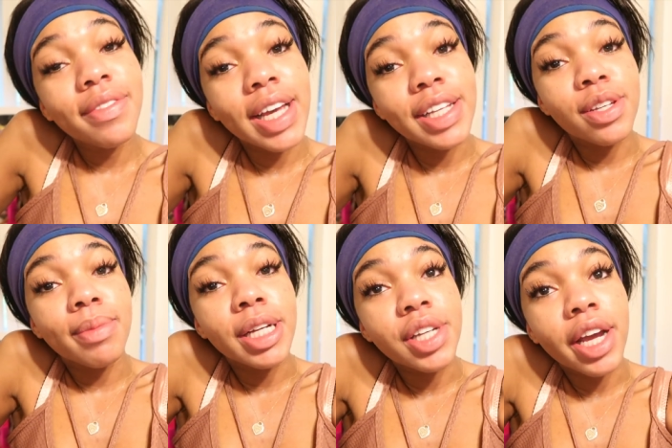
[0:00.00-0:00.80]
love you guys so
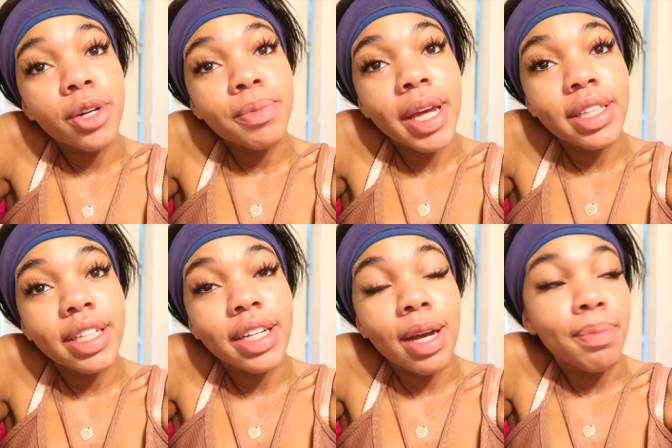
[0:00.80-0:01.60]
much. I hope that
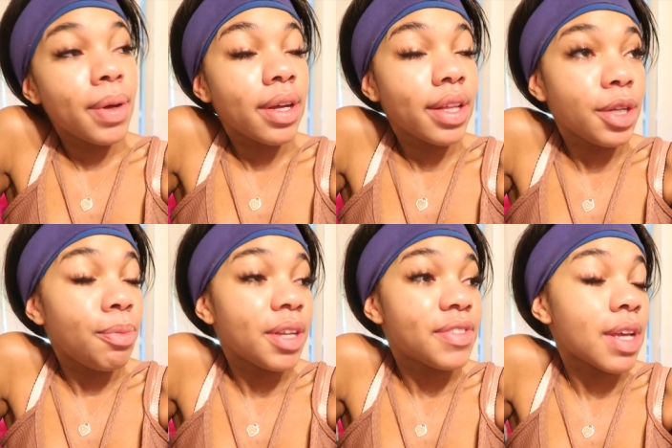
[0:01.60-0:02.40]
cleared up a little
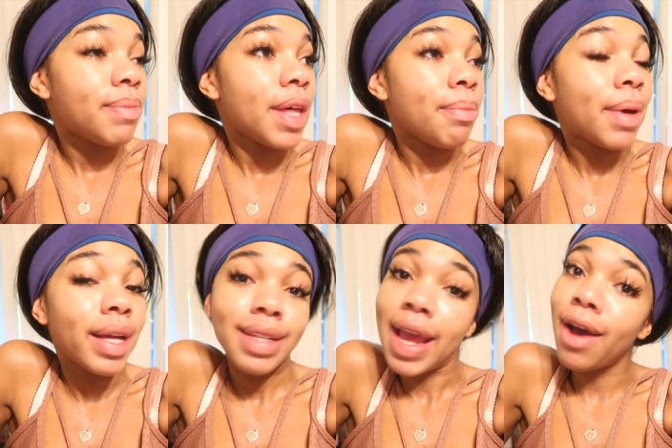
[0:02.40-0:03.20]
bit of something.
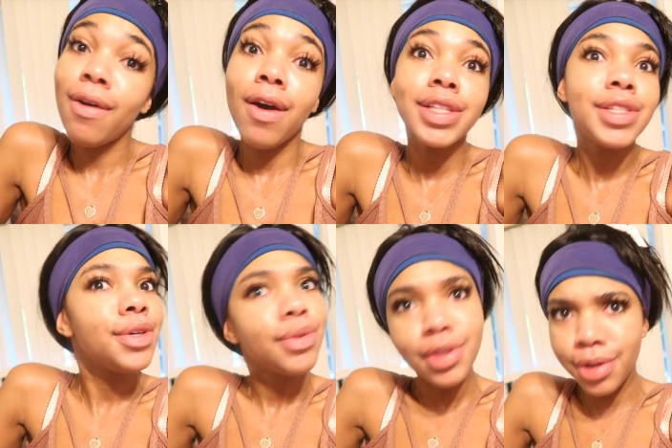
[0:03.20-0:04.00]
But now on
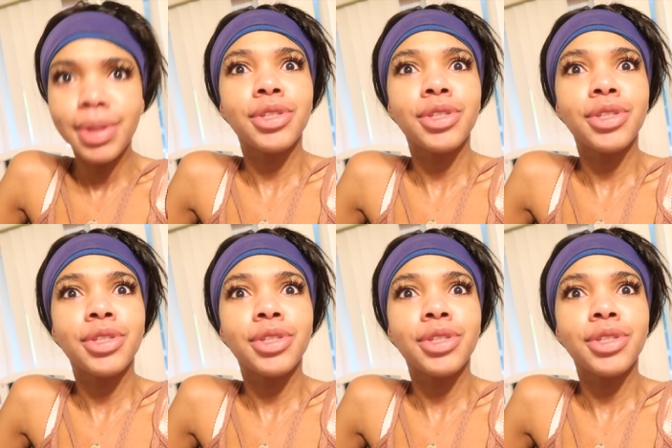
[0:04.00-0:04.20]
to the new